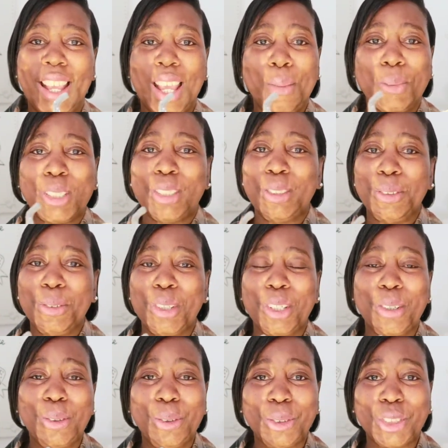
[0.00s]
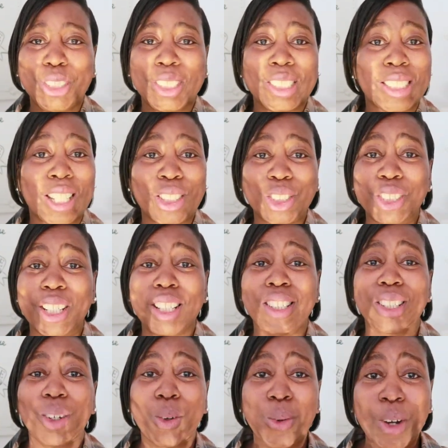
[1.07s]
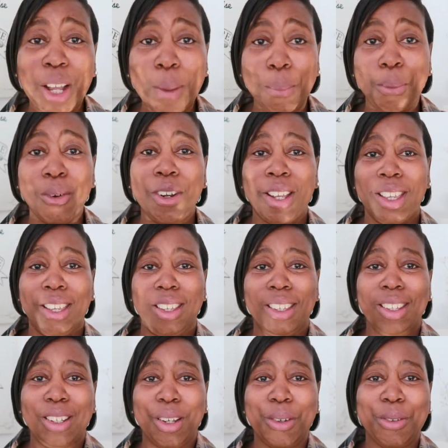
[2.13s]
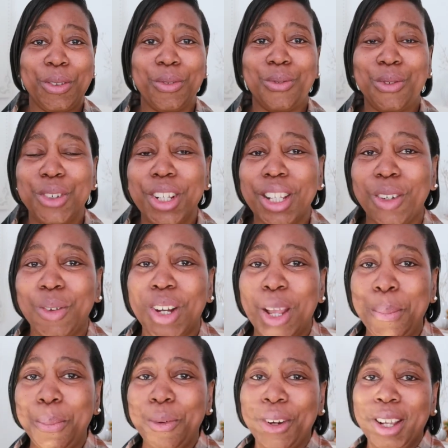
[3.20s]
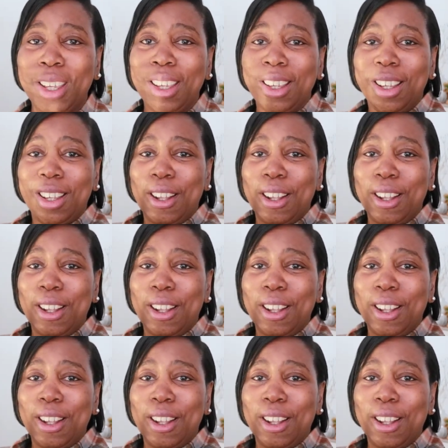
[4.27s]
Absolutely gorgeous. It's actually quite bright, you know, really quite bright.